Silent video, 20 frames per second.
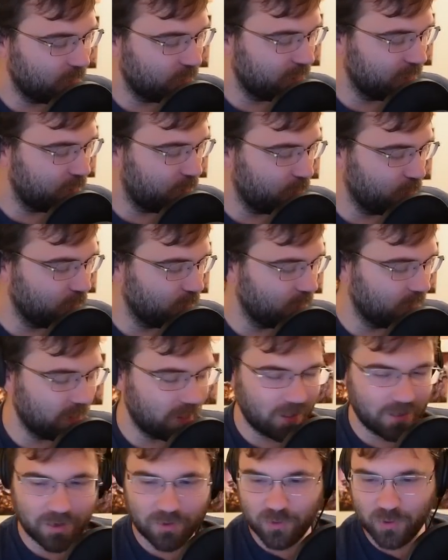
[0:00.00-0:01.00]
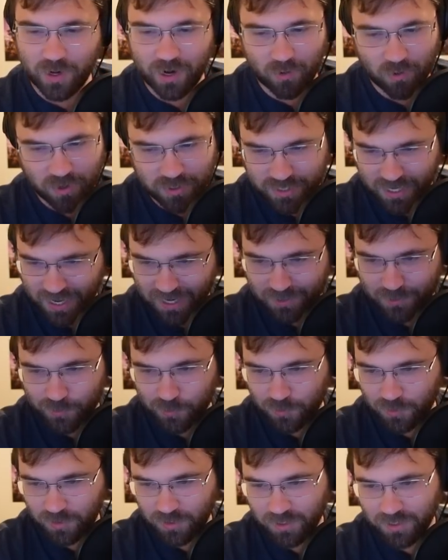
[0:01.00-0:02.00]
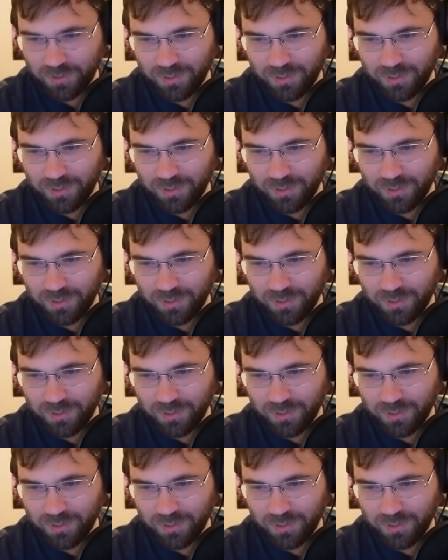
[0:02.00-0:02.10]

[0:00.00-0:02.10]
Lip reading: want to pull another Aerodactyl.